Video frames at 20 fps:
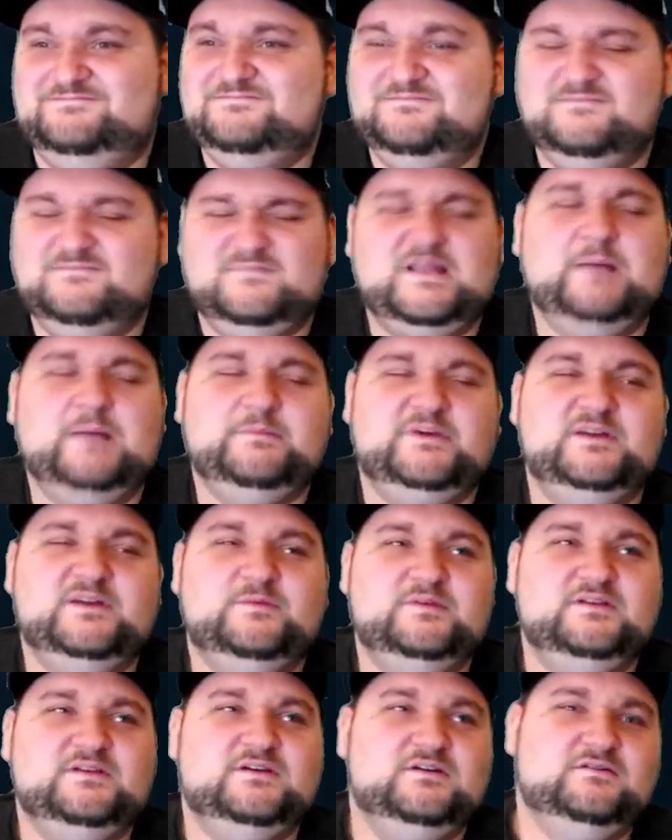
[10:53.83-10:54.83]
I'm gonna be
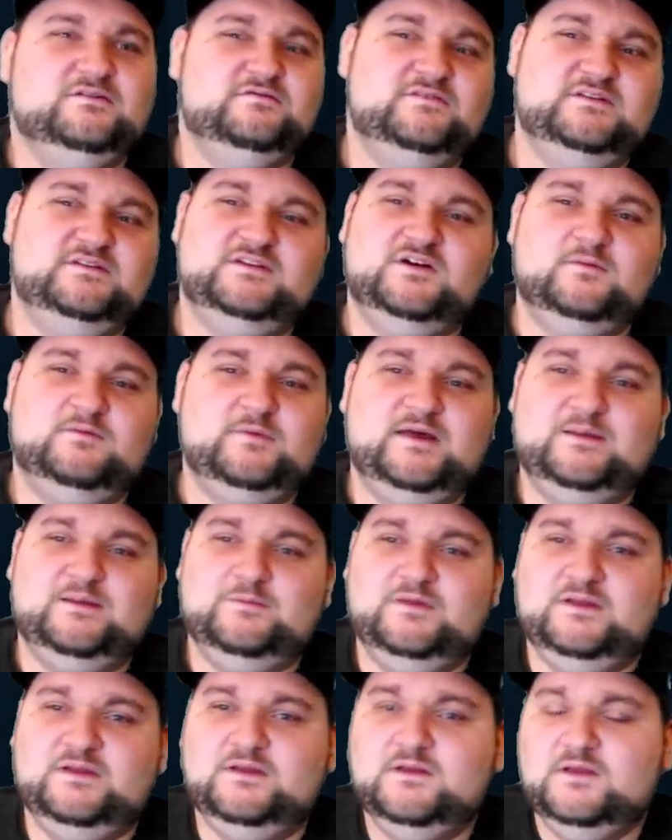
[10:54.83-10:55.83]
goofy, don't mind me.
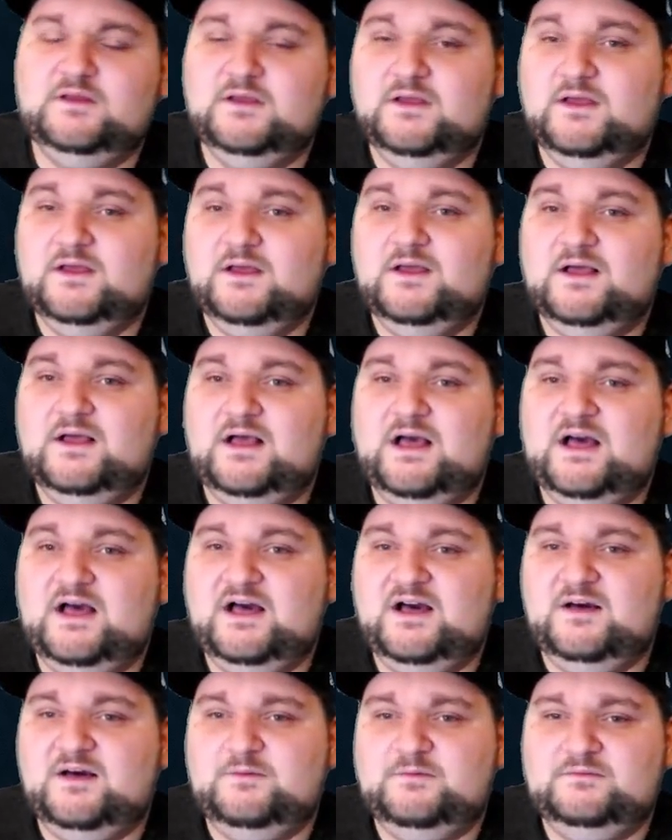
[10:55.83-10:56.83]

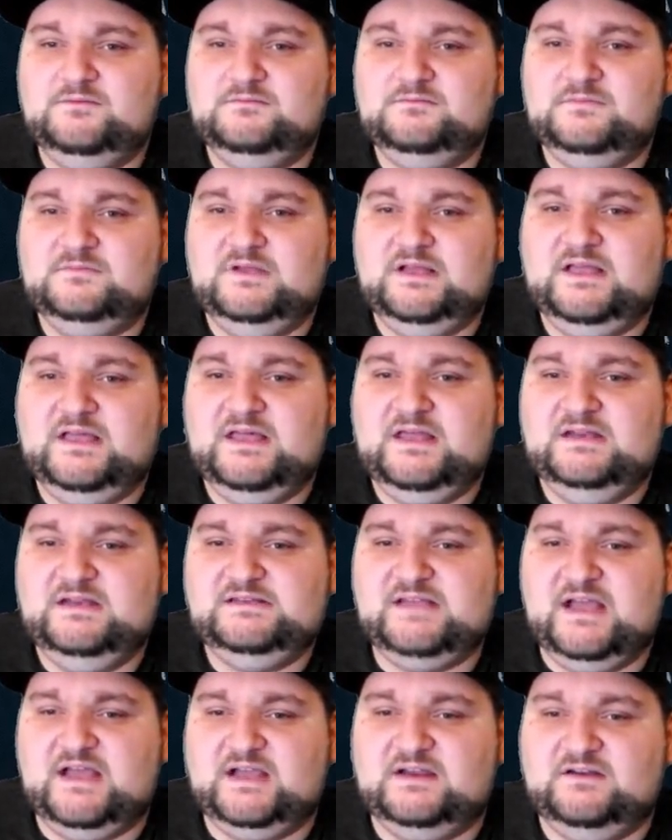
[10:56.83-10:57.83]
Again,
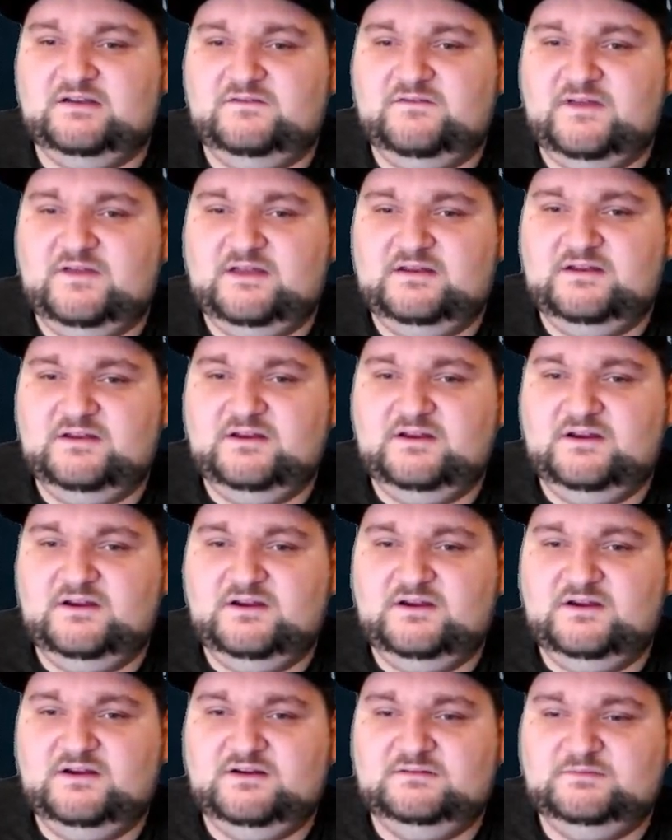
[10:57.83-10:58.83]
attacker
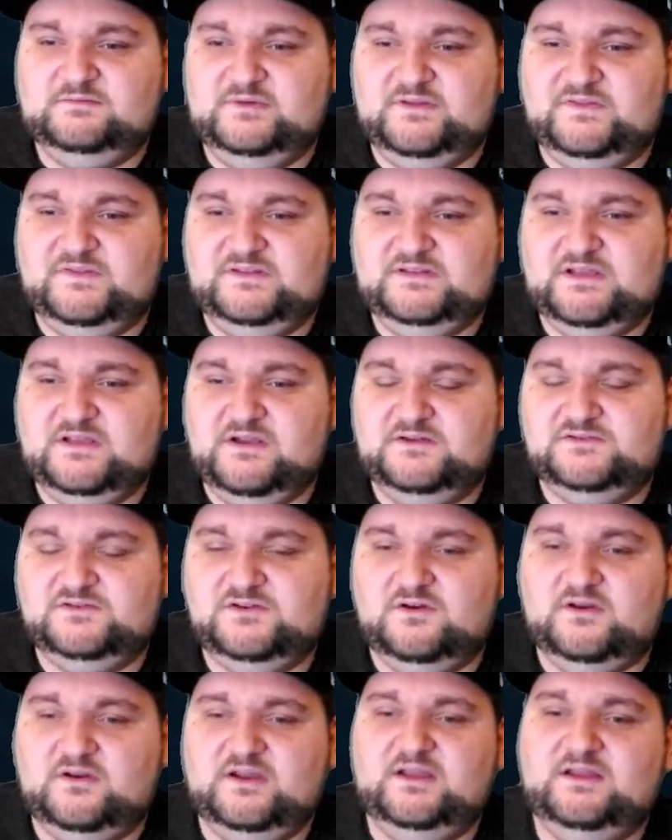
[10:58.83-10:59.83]
defender, pick the
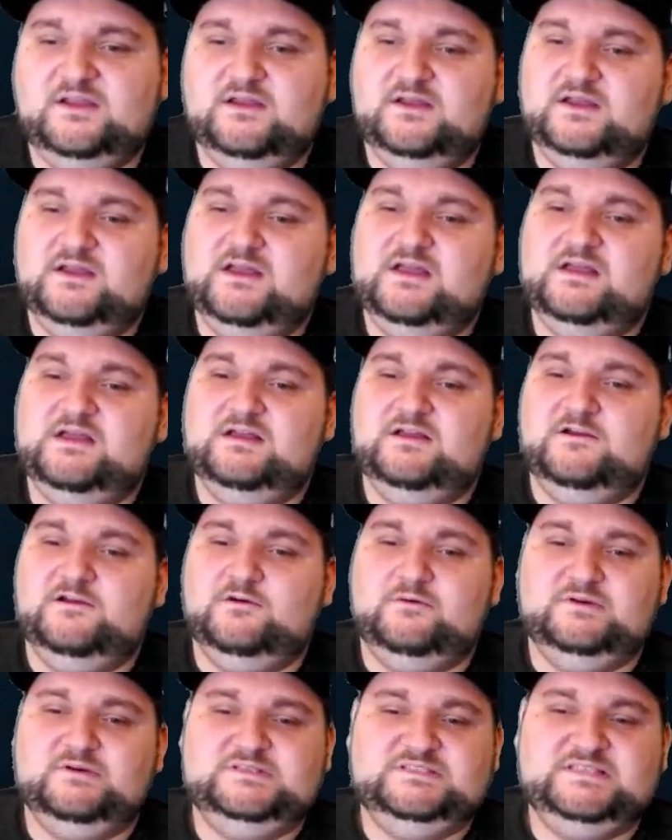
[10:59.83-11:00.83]
territory.
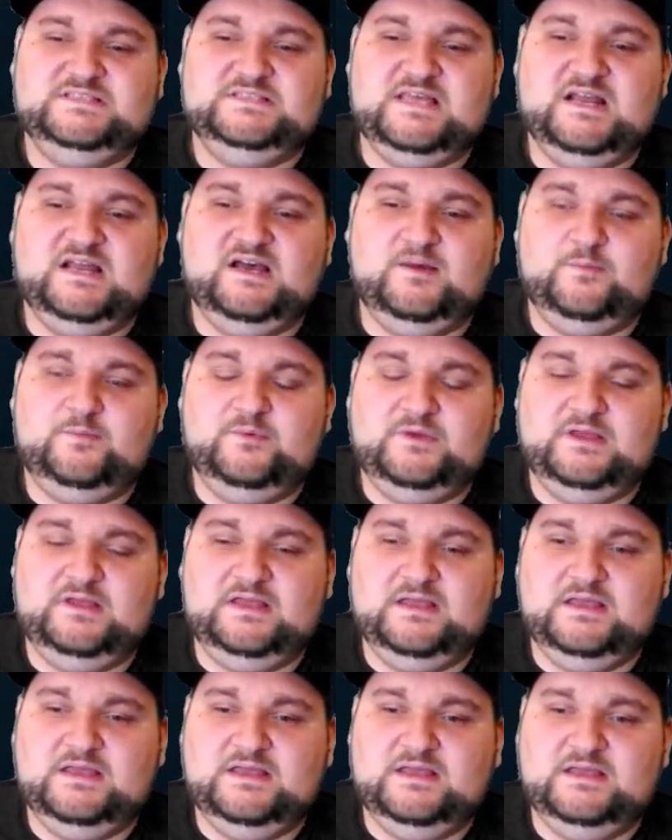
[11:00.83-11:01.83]
We're set up
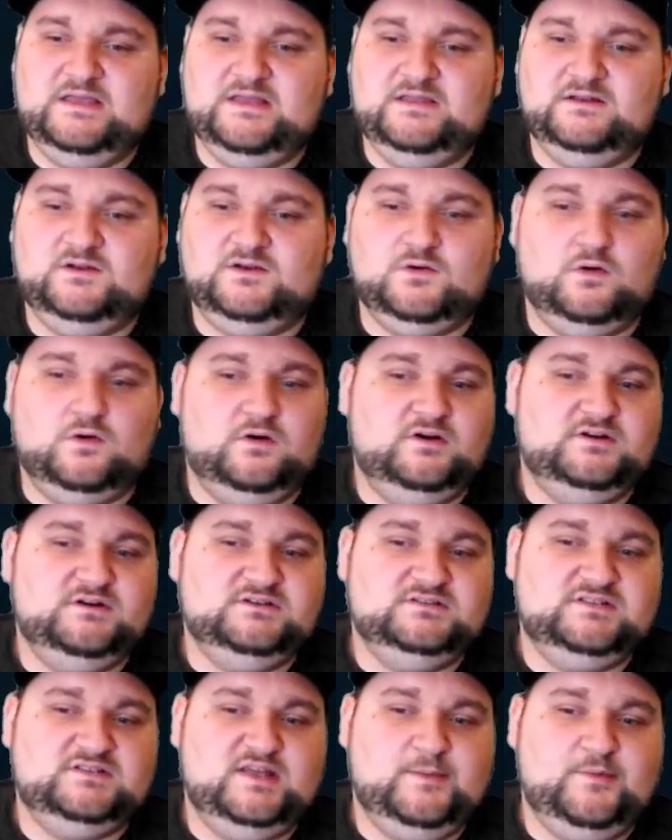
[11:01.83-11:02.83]
in quarters,
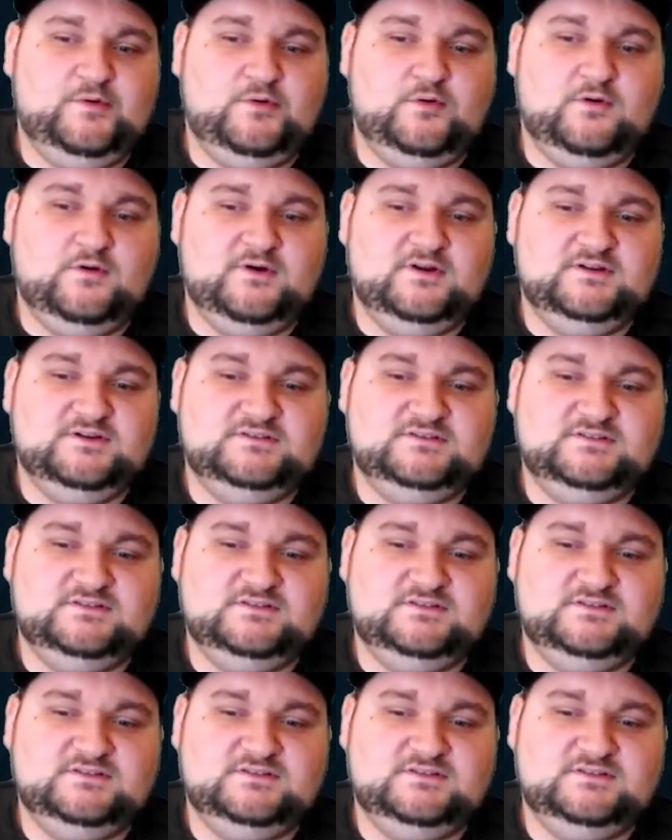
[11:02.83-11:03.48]
table quarters,